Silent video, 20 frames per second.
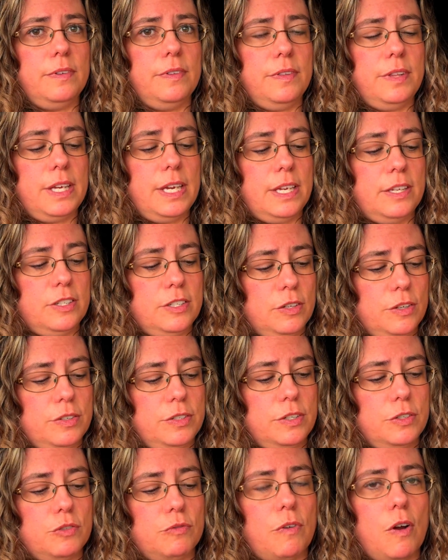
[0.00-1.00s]
the
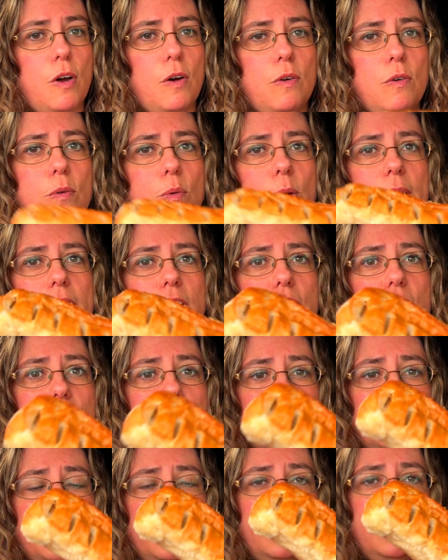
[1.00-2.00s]
sausage roll,
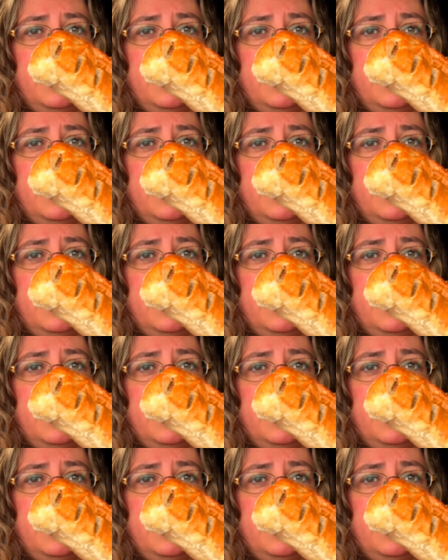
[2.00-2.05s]
which